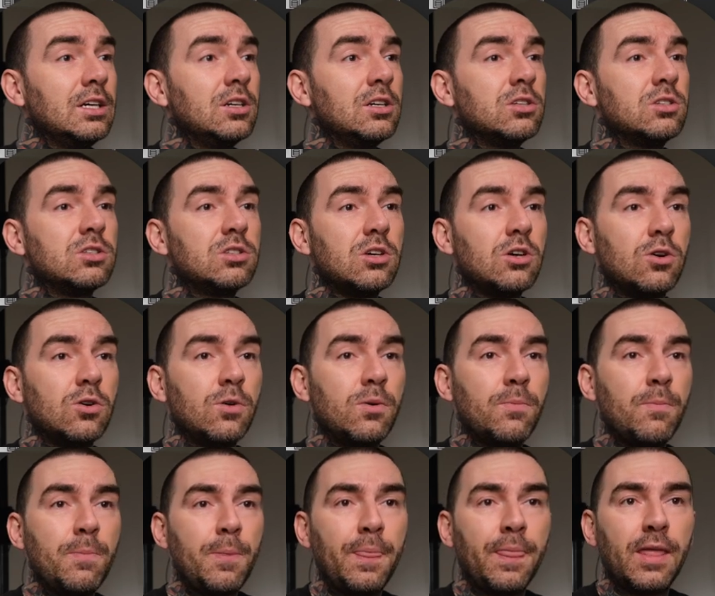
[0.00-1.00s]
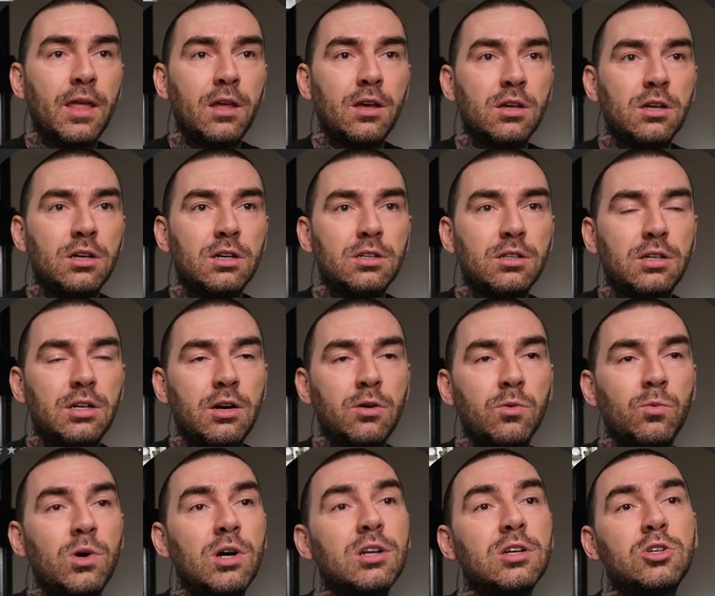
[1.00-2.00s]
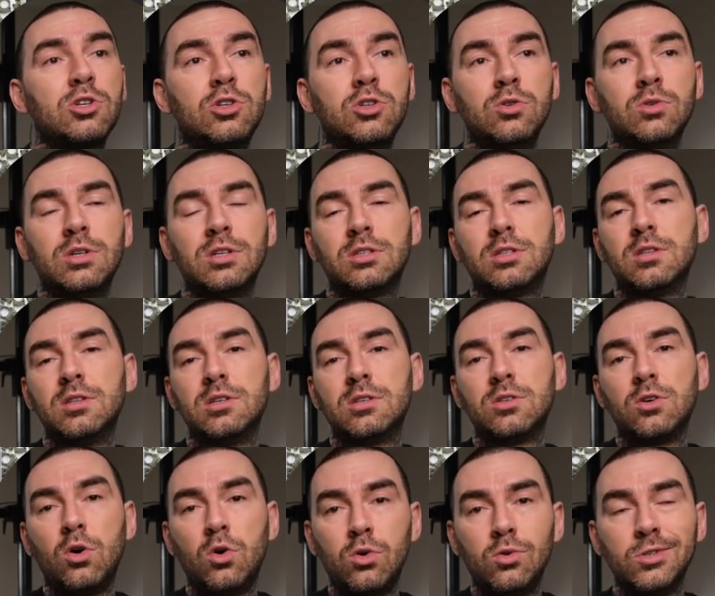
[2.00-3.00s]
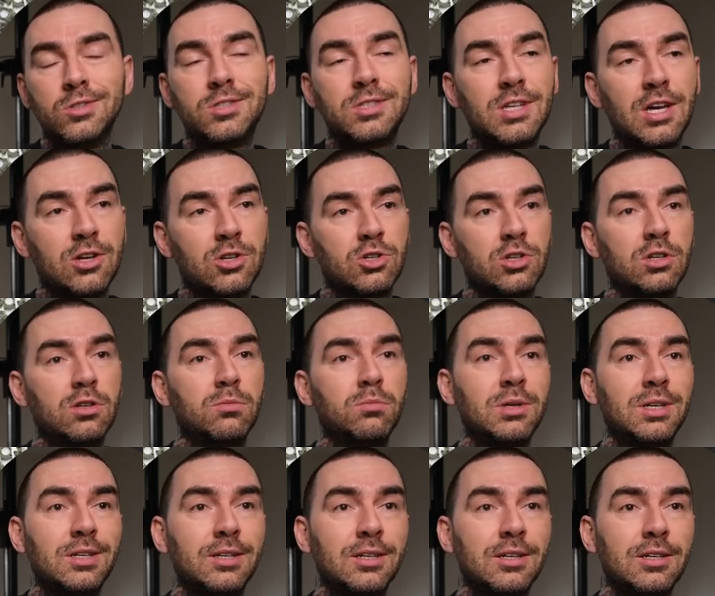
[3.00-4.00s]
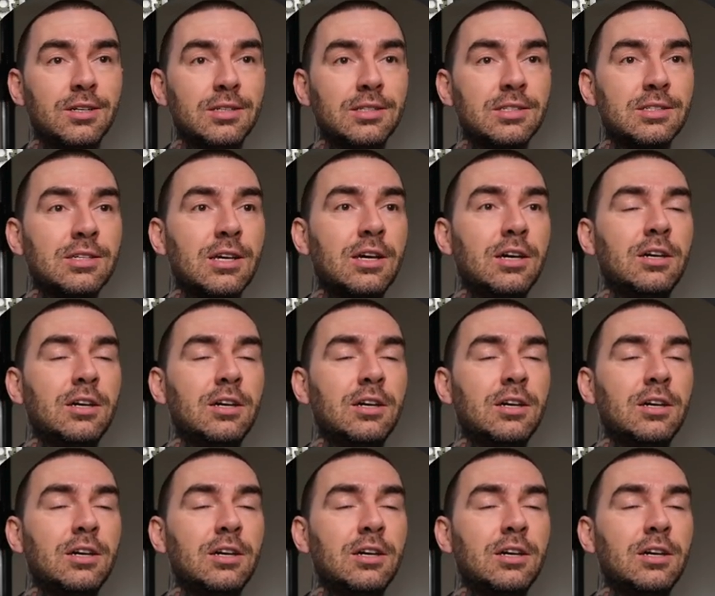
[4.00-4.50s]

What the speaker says: So I want to shoot into this old session because